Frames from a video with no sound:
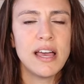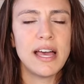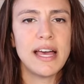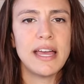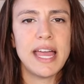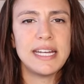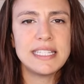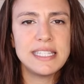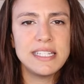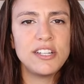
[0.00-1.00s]
uh, and
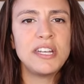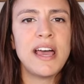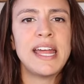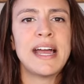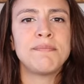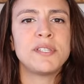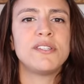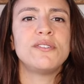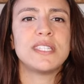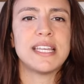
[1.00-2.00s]
it's still not
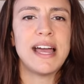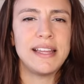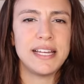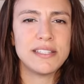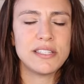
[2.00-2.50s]
absolute silence.